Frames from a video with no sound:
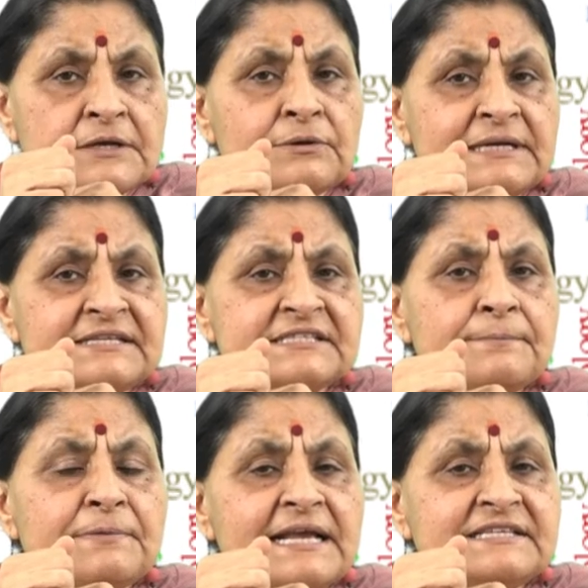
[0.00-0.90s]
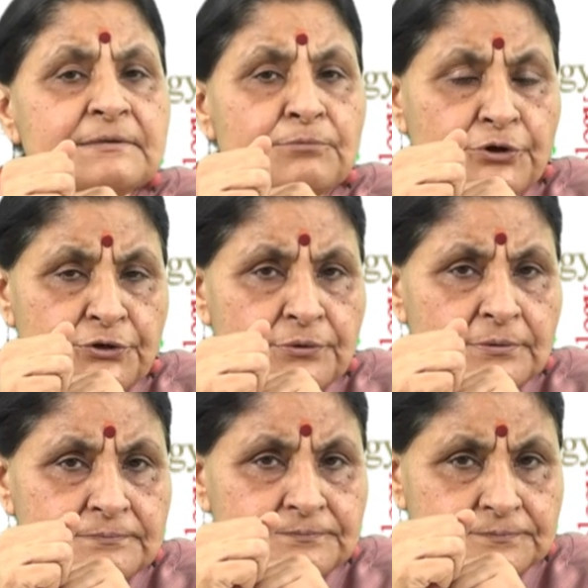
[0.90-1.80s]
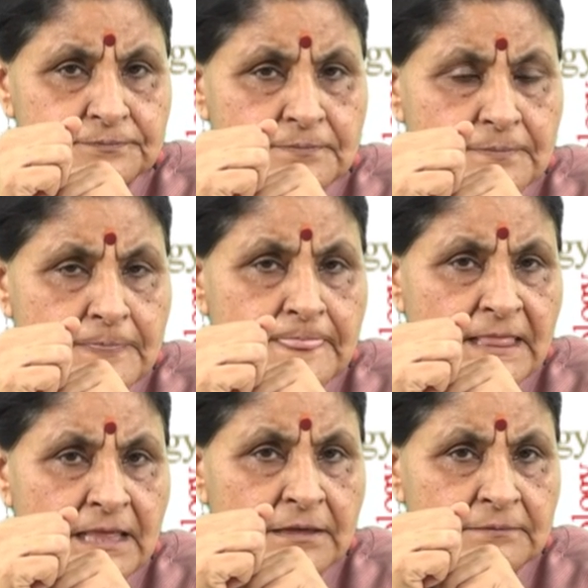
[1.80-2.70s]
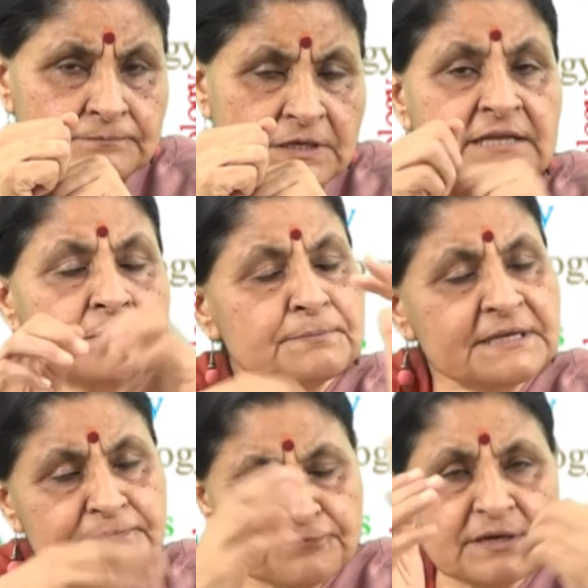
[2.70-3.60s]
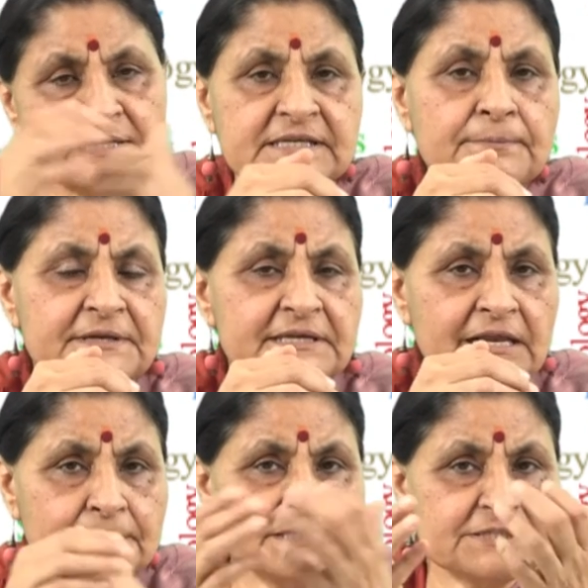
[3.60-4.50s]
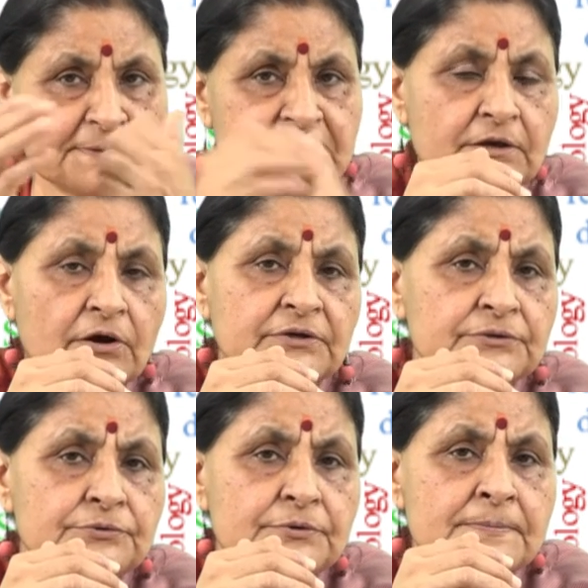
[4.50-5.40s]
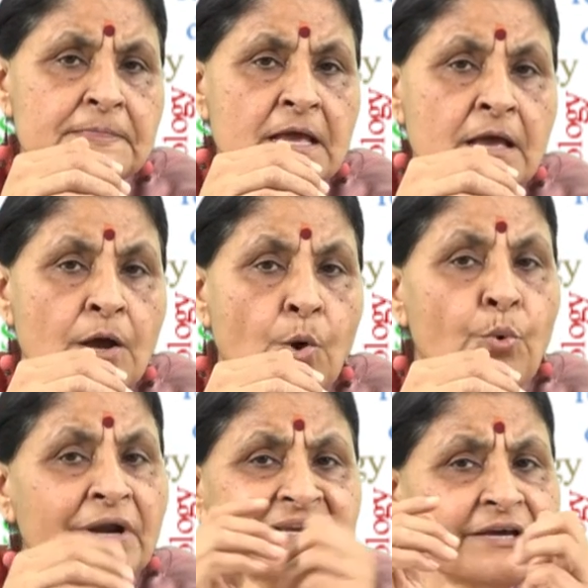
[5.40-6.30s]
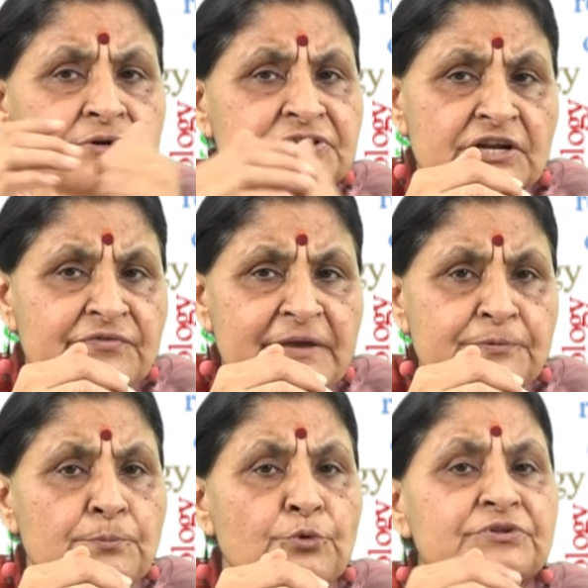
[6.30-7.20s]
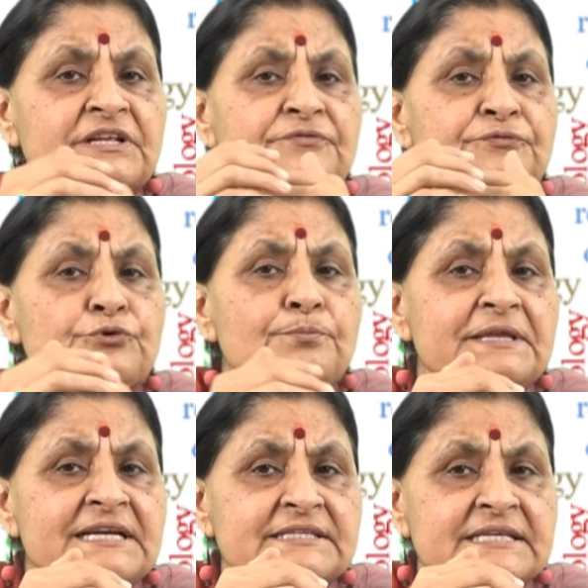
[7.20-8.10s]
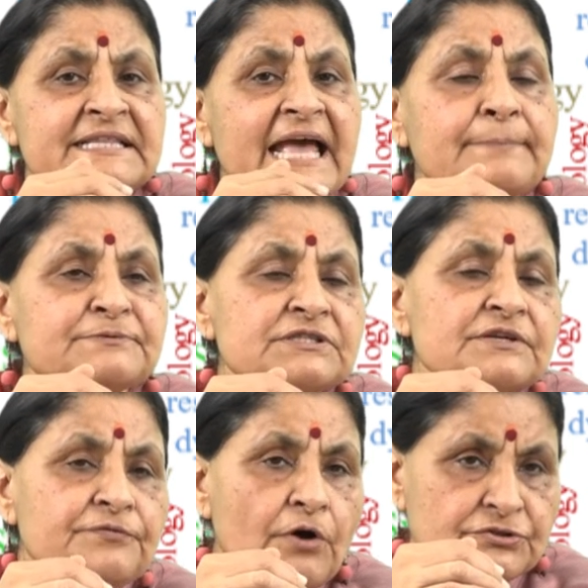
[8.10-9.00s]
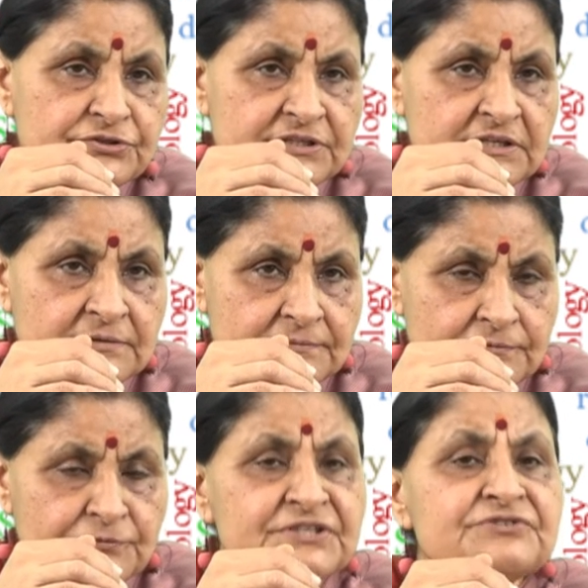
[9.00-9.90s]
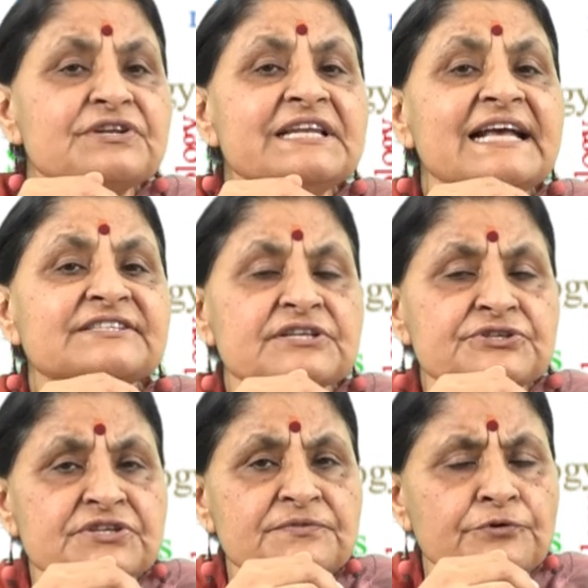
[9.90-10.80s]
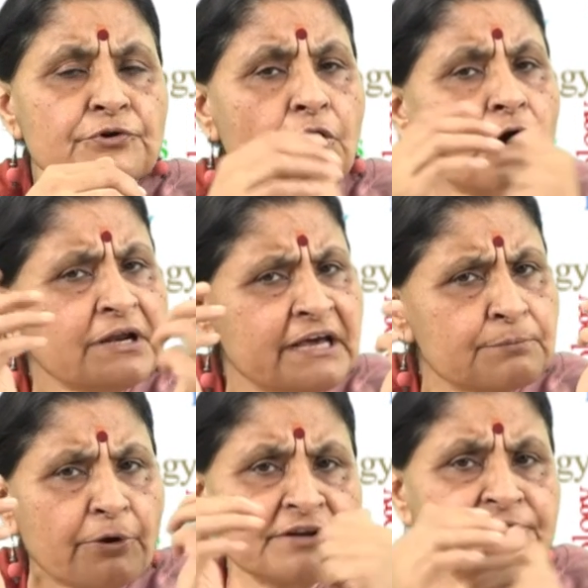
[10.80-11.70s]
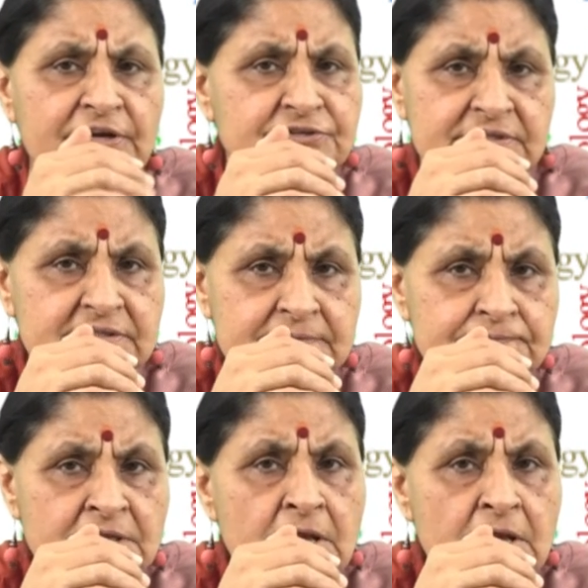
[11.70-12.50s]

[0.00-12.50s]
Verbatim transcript: Now let's summarize the module. In a brief uh, summary I'll be speaking on to one cannot survive for more than a few minutes in the absence of oxygen, which is really essential for all our body functions.